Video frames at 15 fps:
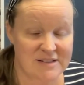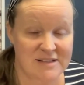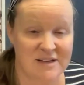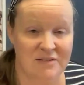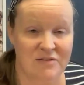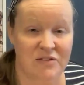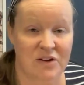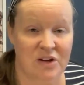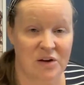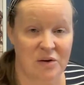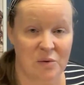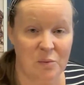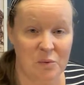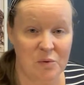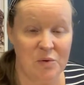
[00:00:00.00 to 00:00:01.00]
the stuff that
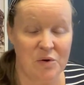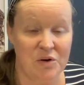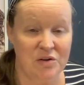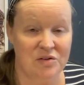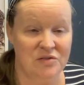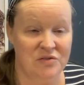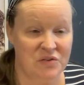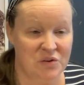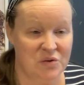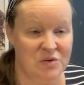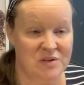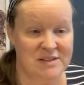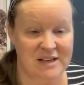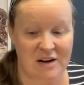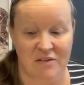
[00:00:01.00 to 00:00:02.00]
you will use for
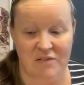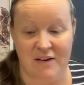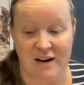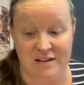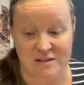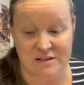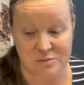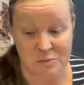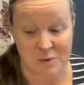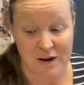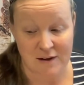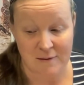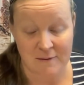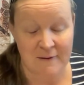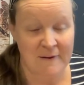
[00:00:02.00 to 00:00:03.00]
yourself as
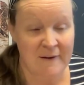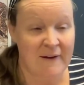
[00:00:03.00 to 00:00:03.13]
well,